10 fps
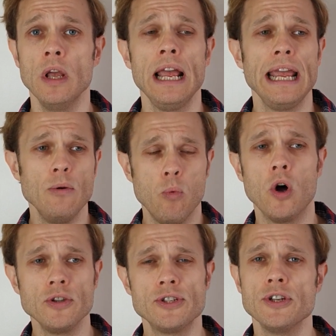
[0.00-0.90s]
He
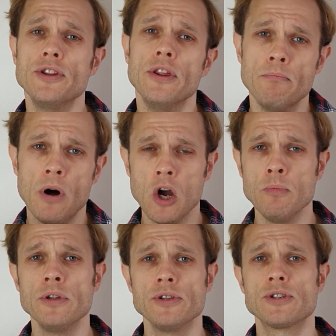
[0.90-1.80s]
wanted the
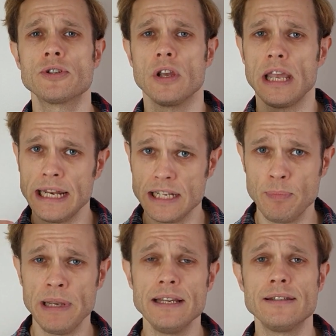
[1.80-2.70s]
moments in his
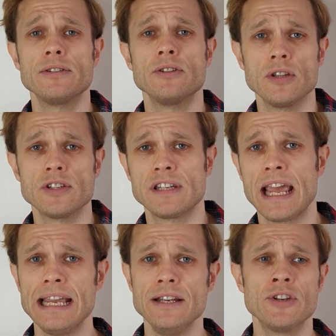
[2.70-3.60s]
pieces and on
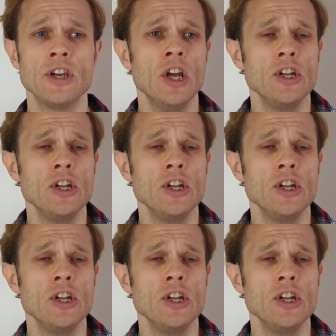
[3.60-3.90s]
stage